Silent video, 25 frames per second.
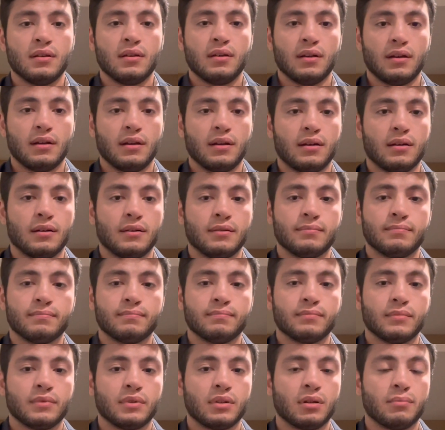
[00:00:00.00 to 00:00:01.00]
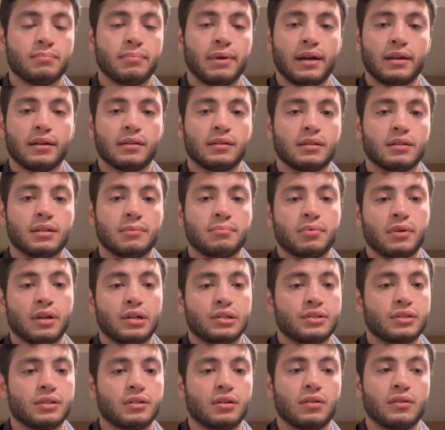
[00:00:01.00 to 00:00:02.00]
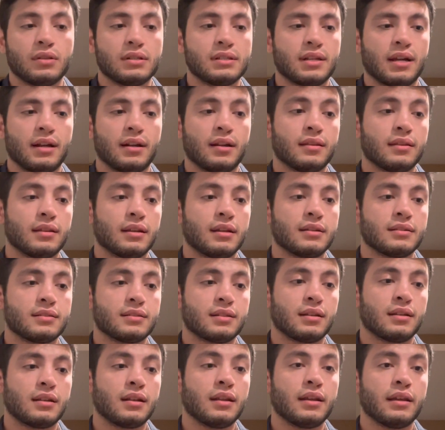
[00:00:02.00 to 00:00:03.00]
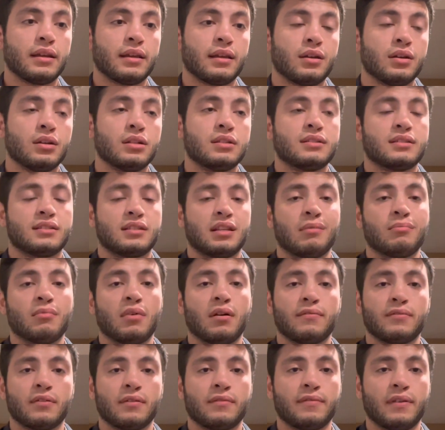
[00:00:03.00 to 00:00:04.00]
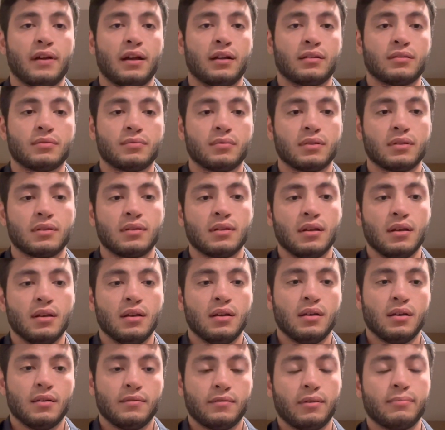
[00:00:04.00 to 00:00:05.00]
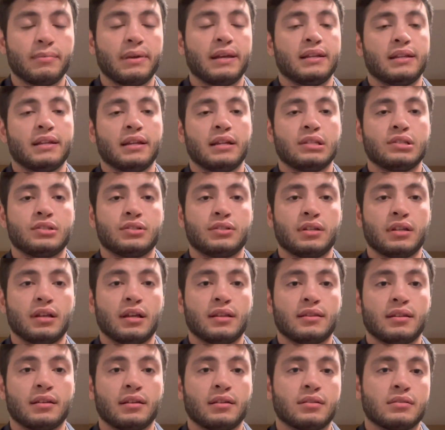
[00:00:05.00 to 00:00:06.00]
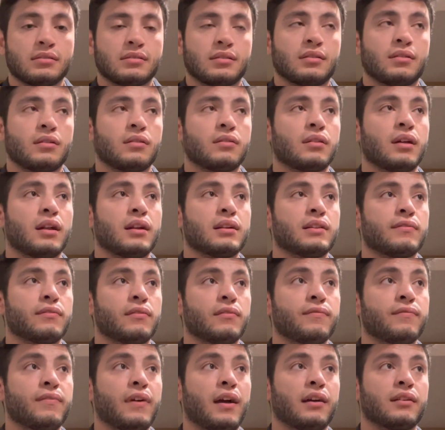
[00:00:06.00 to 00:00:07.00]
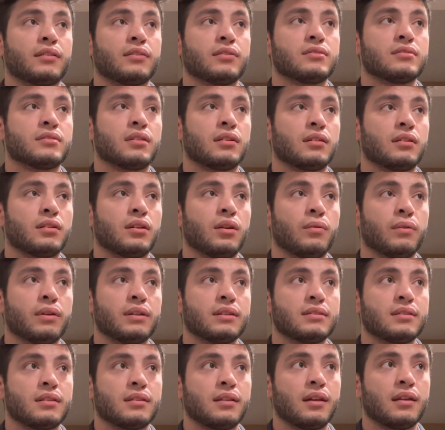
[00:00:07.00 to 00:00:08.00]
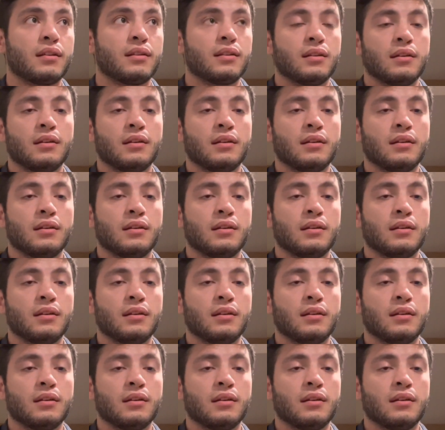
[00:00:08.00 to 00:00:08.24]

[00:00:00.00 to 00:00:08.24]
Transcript: you know, battling depression, all these kind of things. And it could stem off the fact from ADHD. I think there's a lot of different factors that go into that.